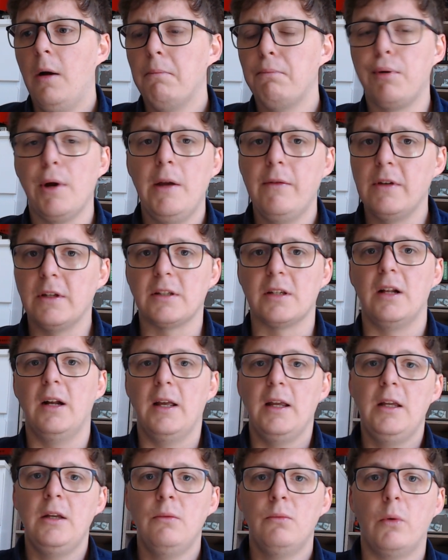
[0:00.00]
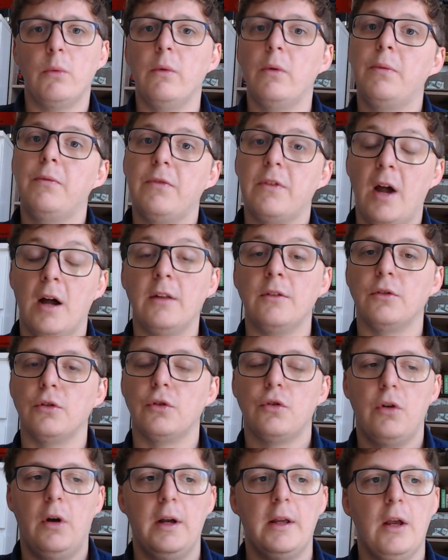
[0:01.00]
Previously, what we've done to
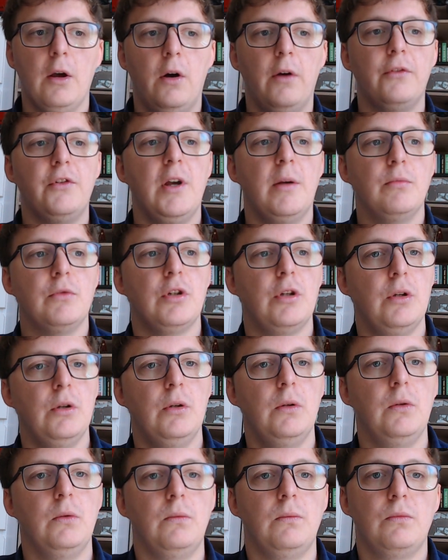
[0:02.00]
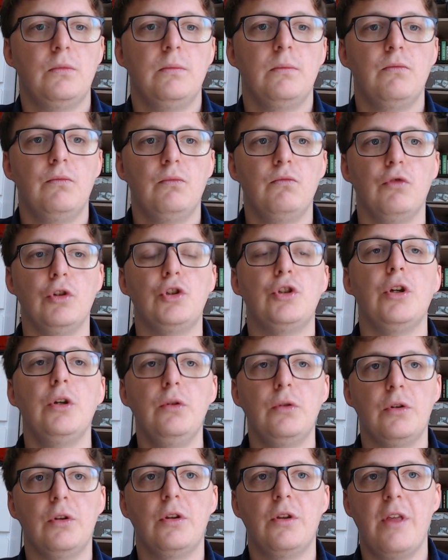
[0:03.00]
try and get Ofgem to
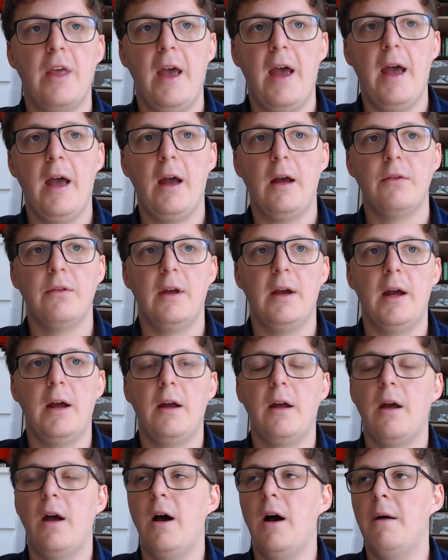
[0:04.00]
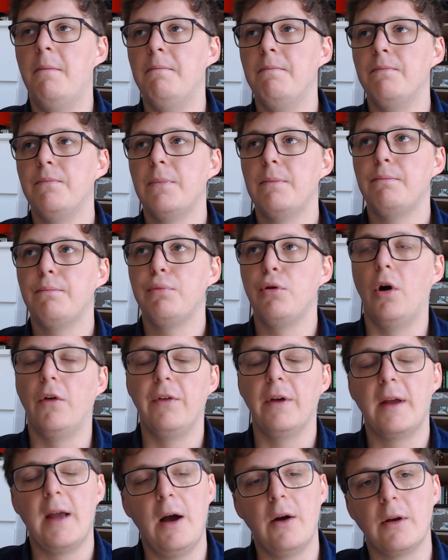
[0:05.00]
reduce their
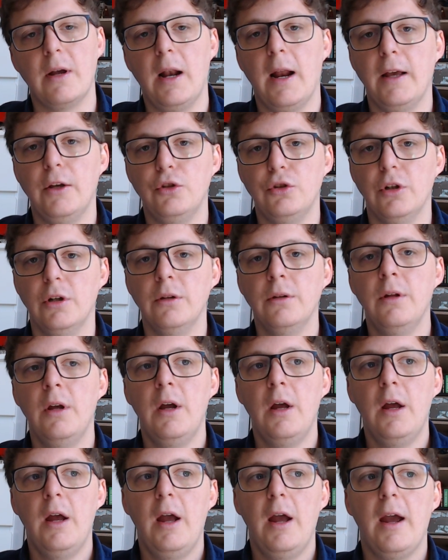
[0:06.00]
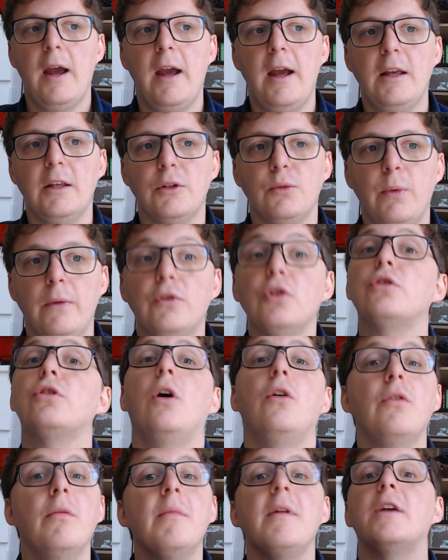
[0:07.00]
profit calculation is we've just
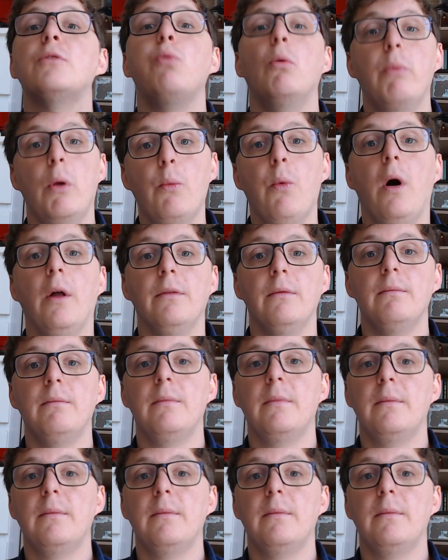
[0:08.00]
told them that's what we want.